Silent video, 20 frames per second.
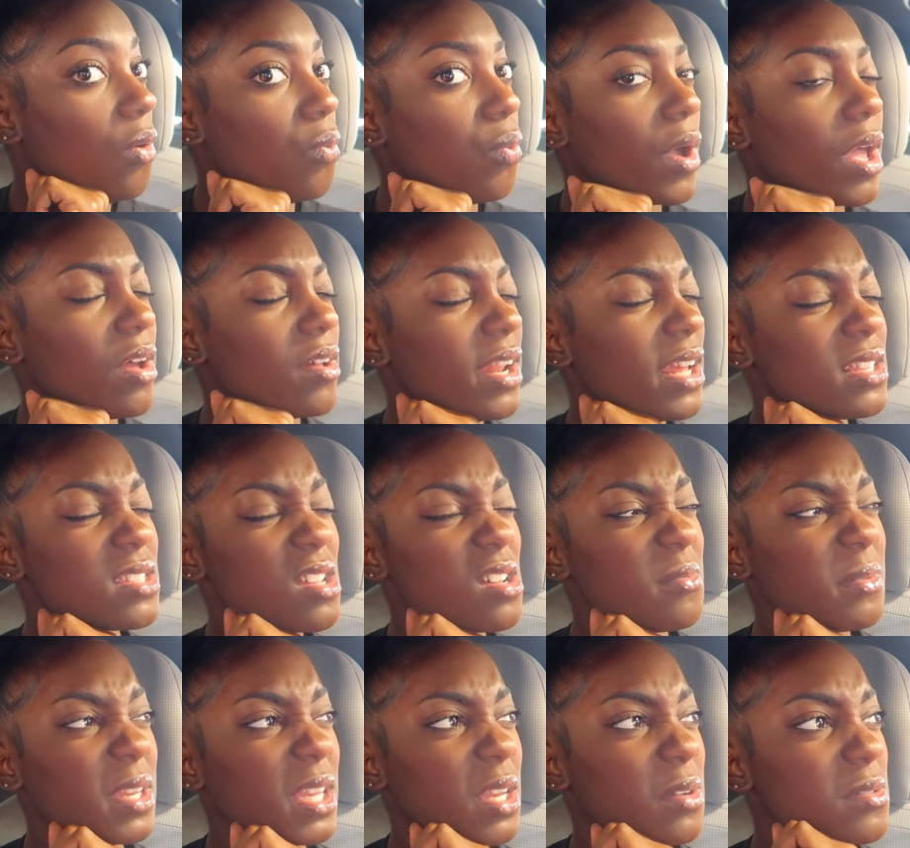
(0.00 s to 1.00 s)
well, they
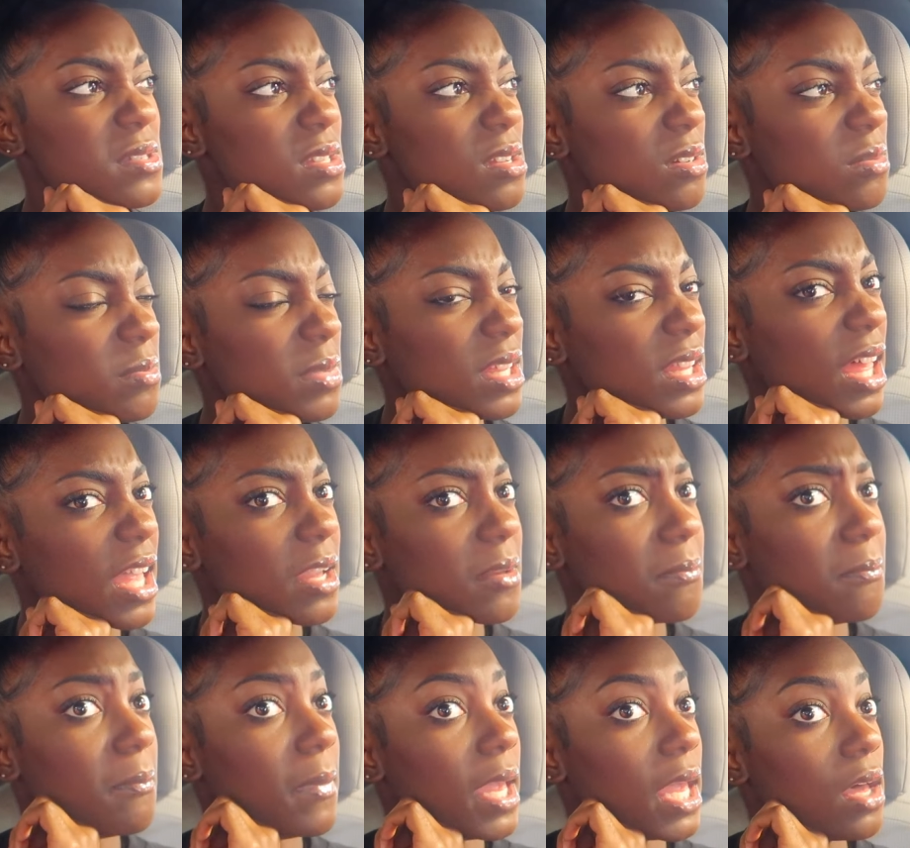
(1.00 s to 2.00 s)
told me it was gonna be like
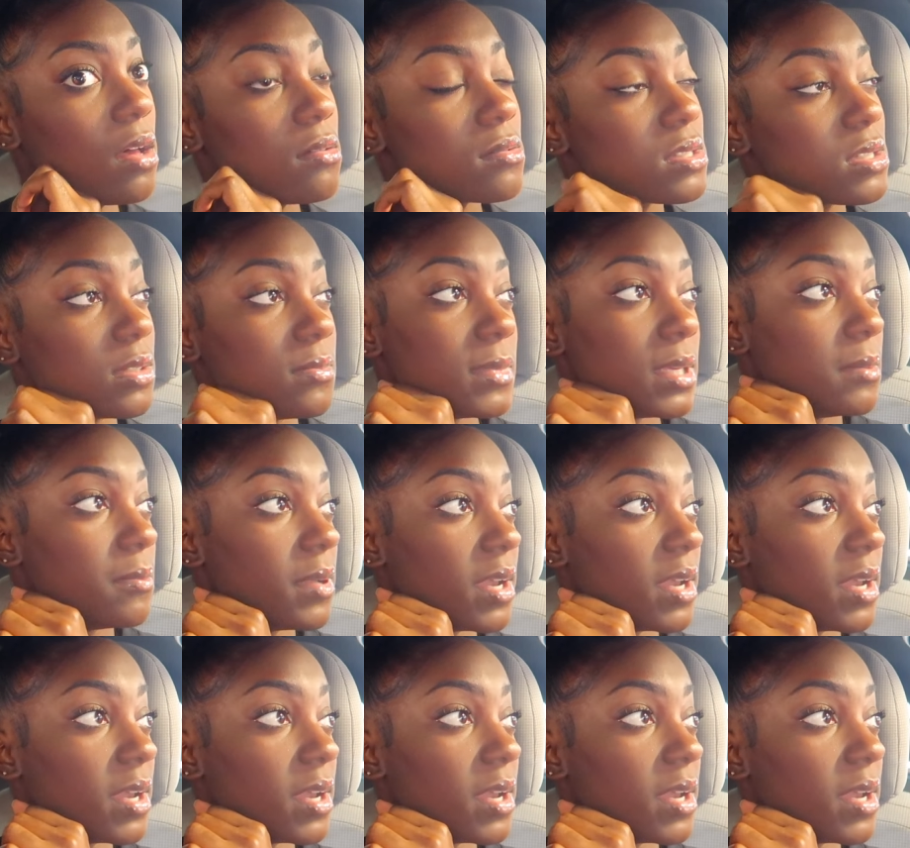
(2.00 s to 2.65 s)
mailed to me,